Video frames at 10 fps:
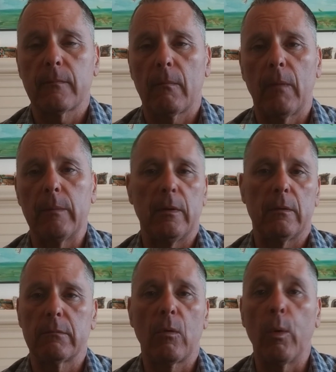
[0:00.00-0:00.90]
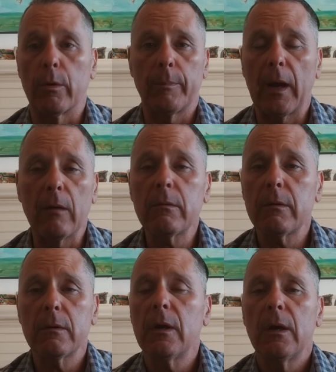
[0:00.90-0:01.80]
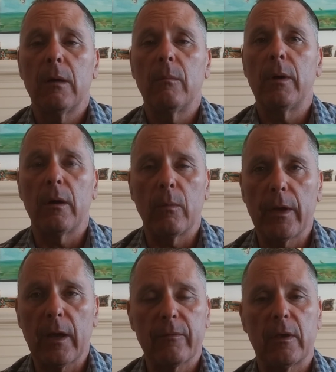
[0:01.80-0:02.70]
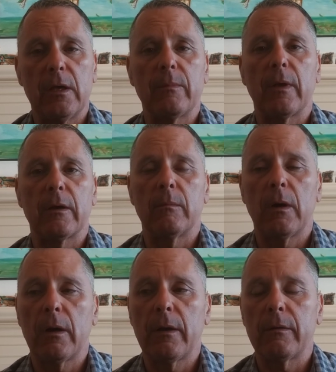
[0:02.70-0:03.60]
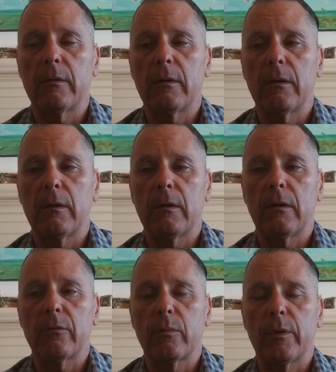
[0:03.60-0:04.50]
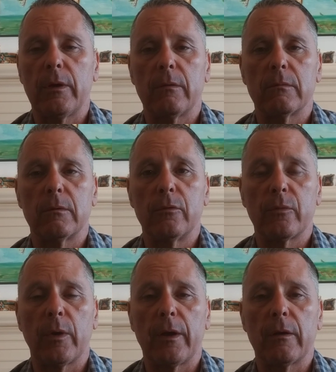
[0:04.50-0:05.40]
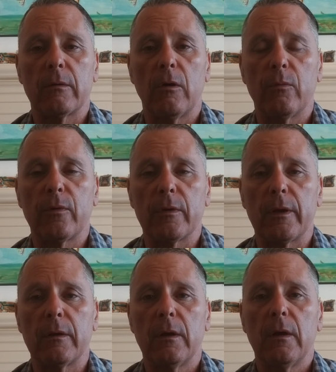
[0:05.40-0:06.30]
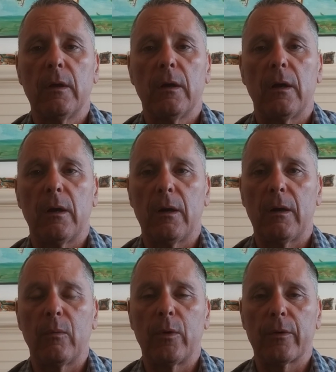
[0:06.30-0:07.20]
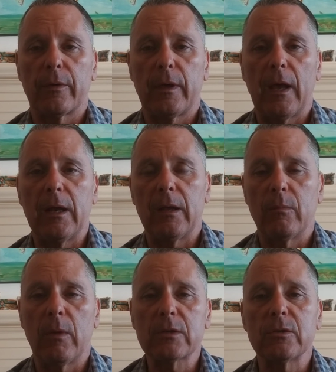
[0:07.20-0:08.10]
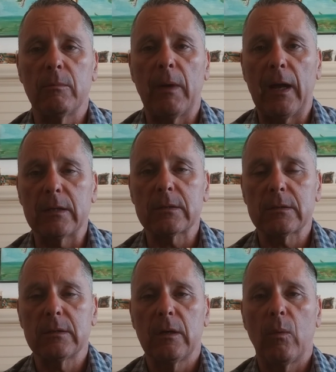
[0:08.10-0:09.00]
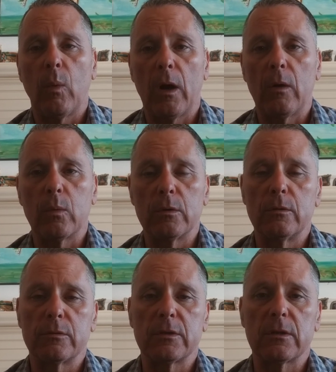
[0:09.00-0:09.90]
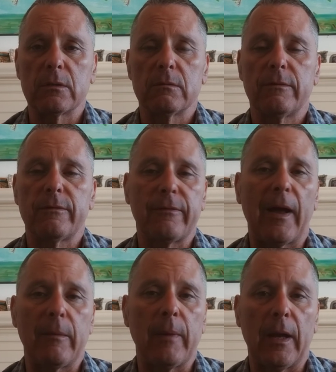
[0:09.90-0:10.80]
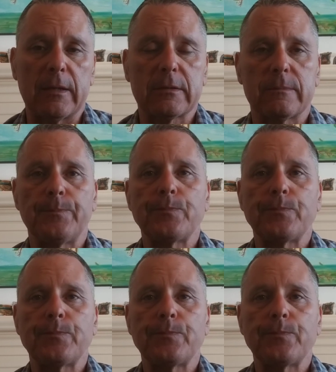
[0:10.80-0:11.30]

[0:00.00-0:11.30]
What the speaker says: maybe a quarter pound, but we have to keep that in mind and, as we lose weight, and hopefully we're gaining muscle mass while we're losing fat mass.